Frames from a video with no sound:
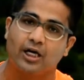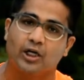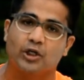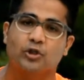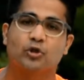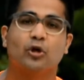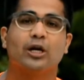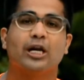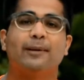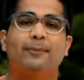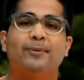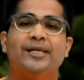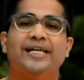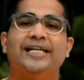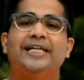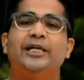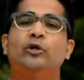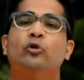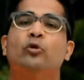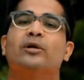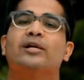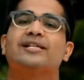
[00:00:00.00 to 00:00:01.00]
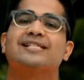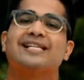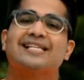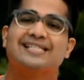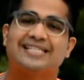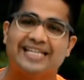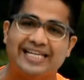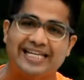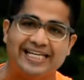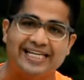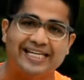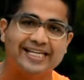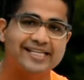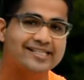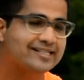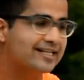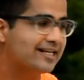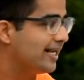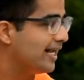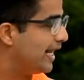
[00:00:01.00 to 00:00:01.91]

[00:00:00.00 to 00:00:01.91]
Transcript: your ability to resist illness,